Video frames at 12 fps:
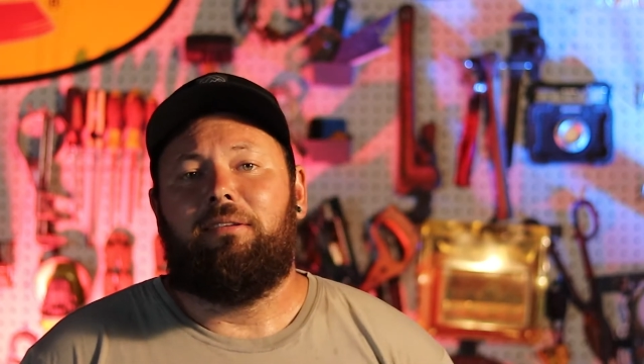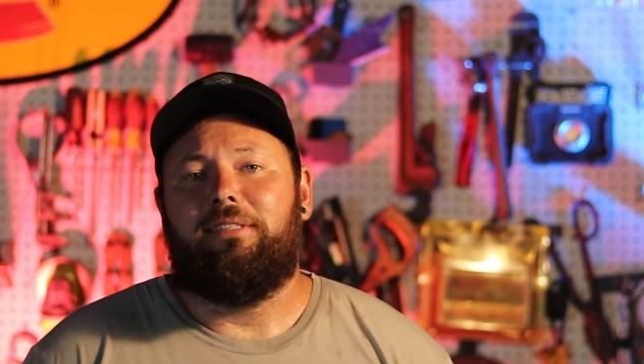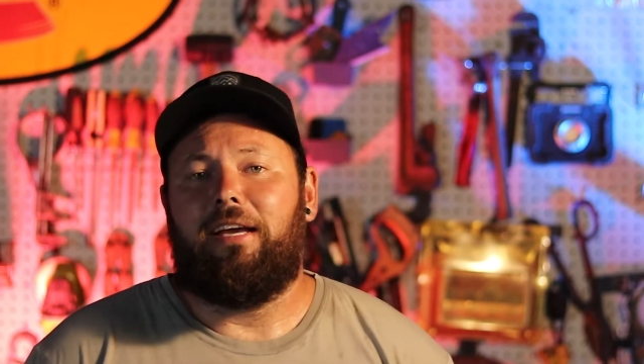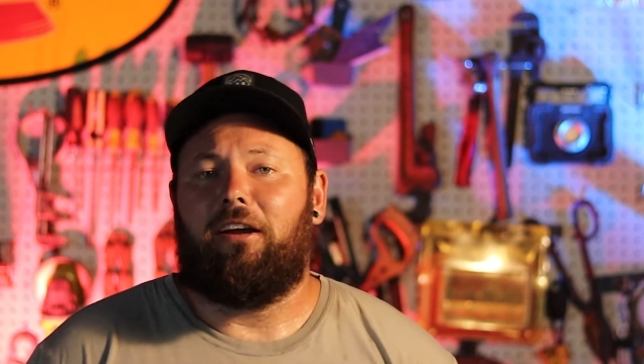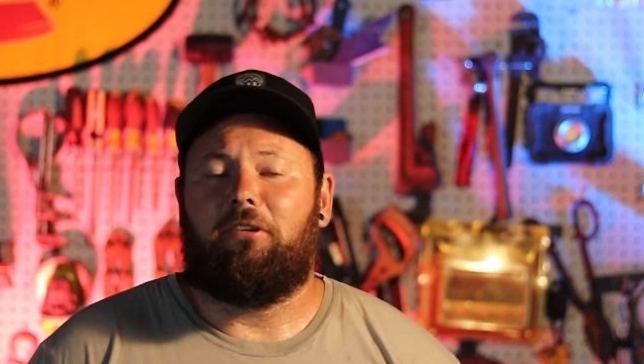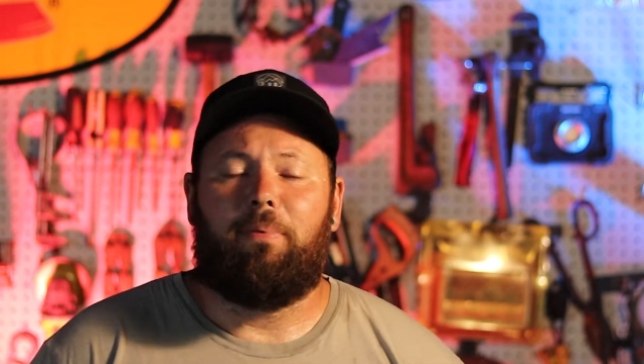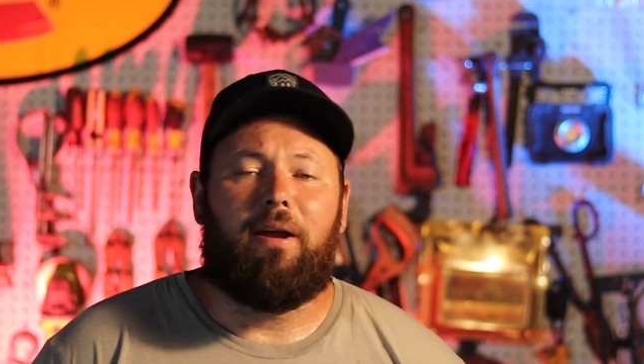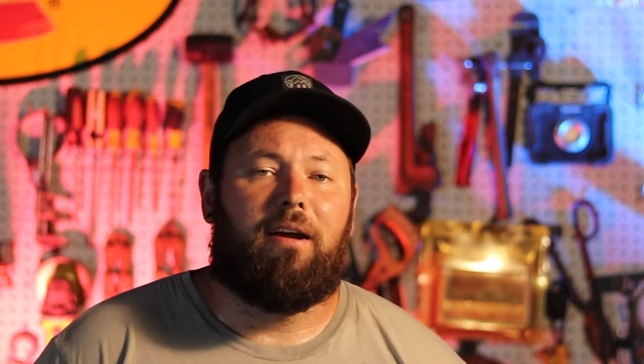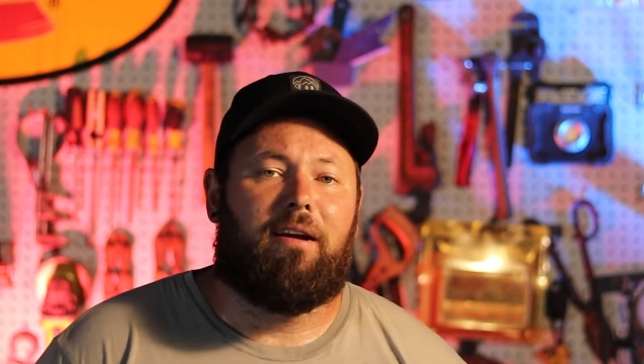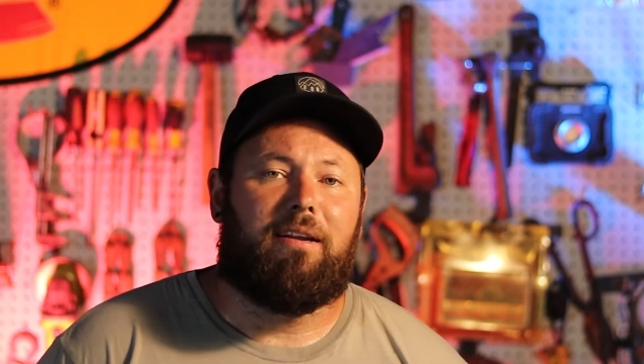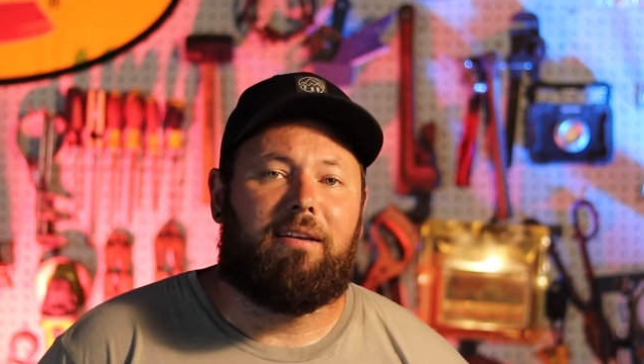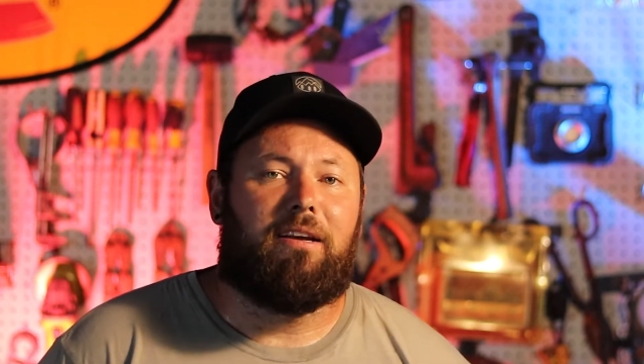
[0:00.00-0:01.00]

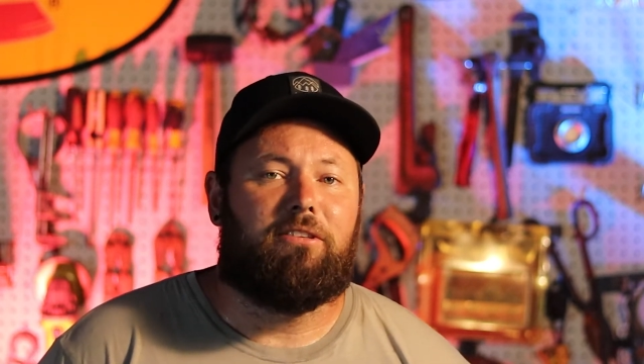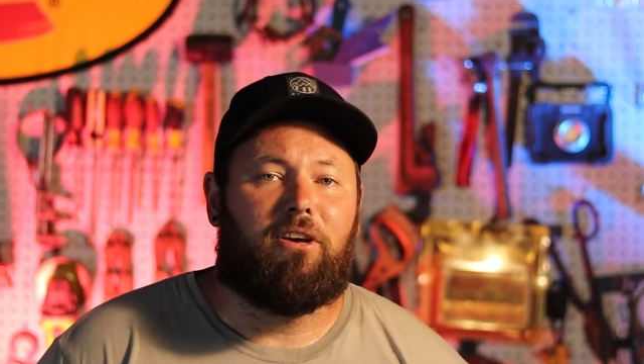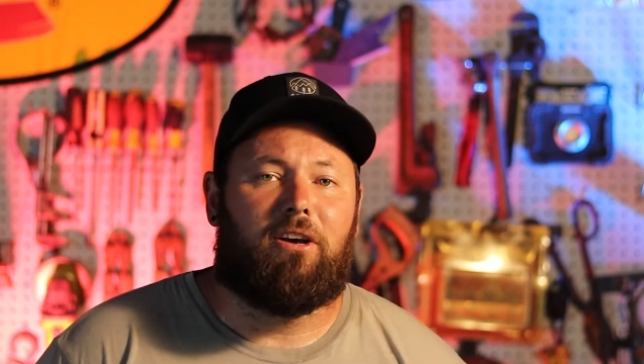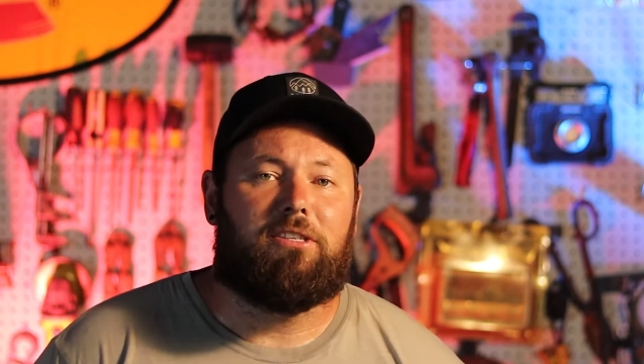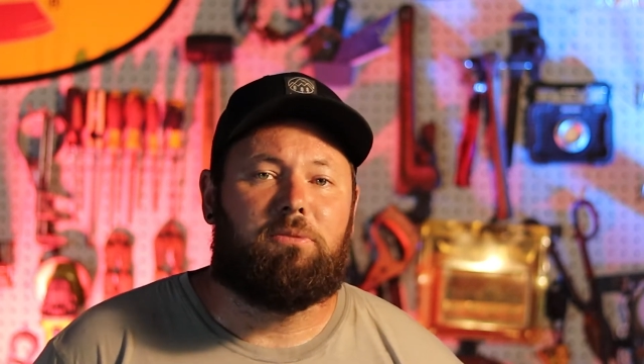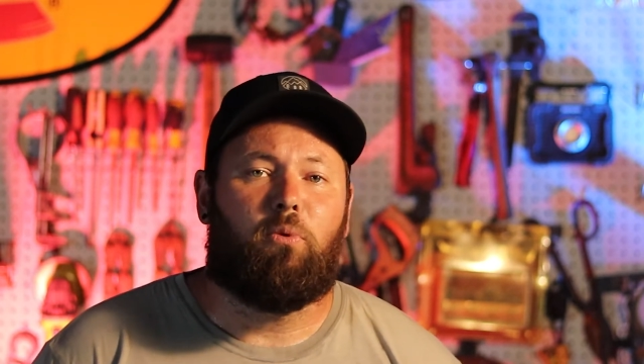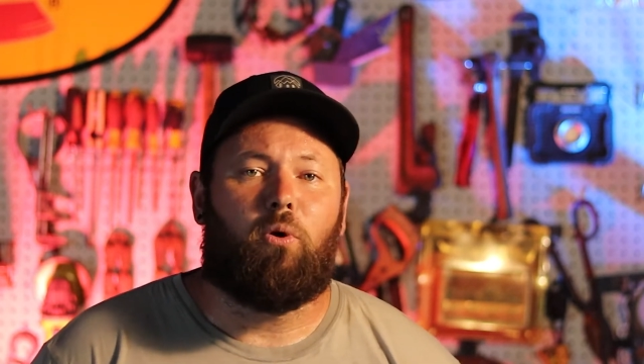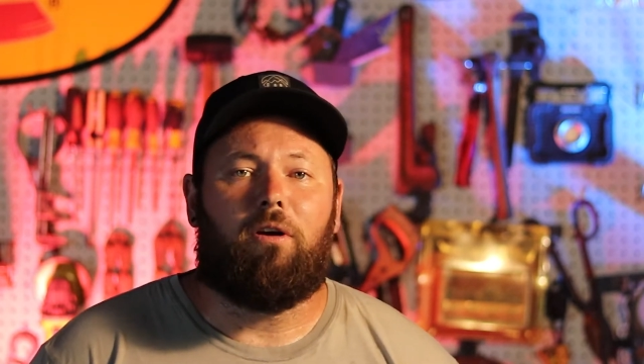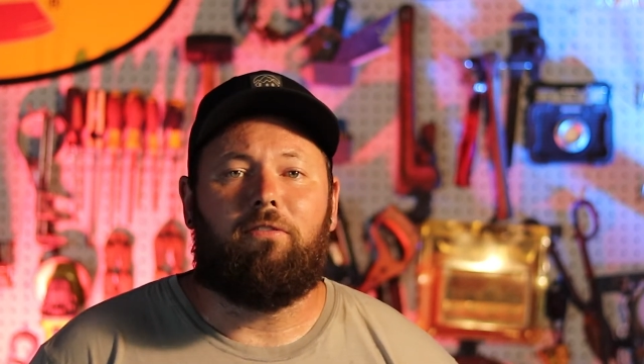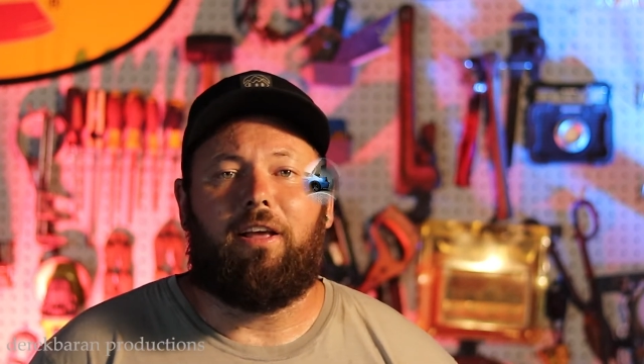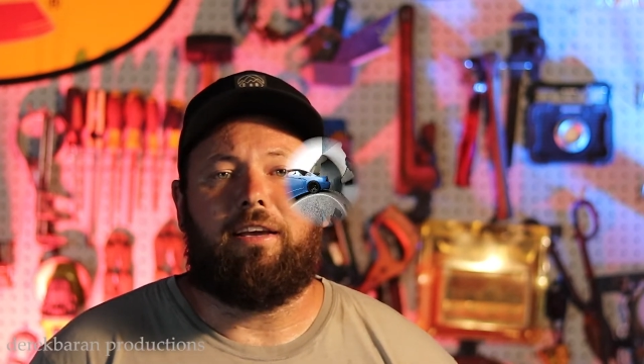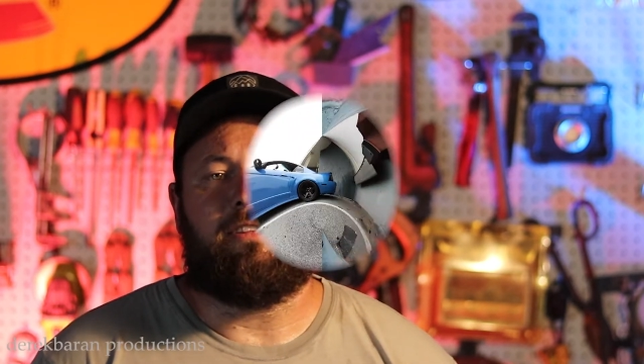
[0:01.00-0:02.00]
Derekbaran does more of like